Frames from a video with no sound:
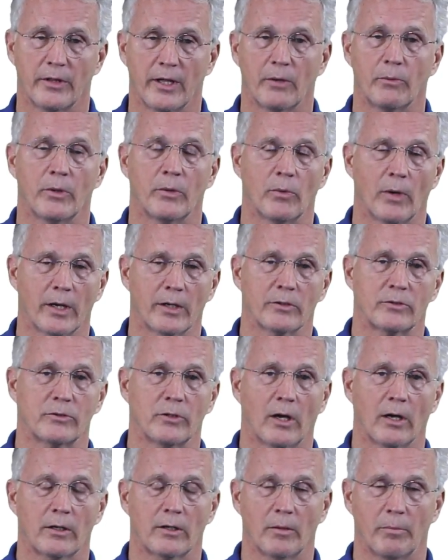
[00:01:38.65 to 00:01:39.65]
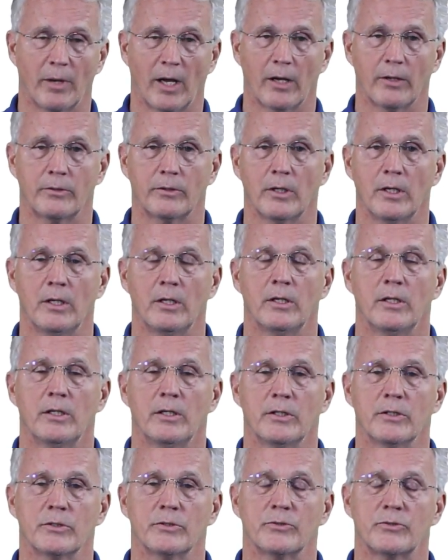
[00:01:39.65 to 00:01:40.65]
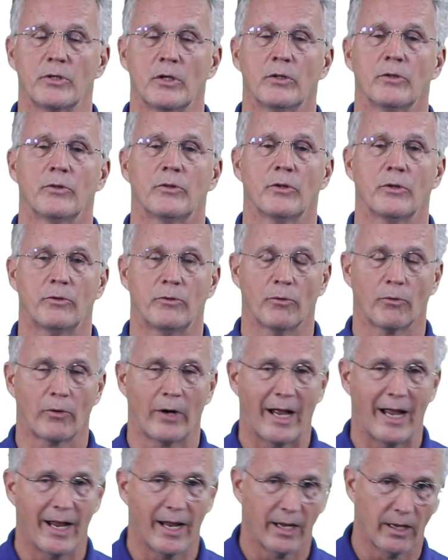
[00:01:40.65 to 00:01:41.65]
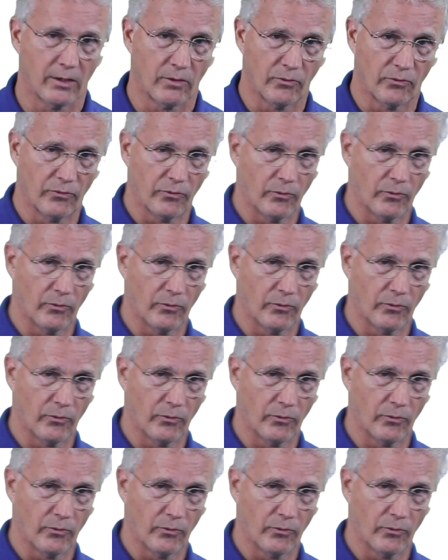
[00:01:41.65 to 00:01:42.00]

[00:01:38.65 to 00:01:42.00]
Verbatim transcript: that we want to talk about is the drag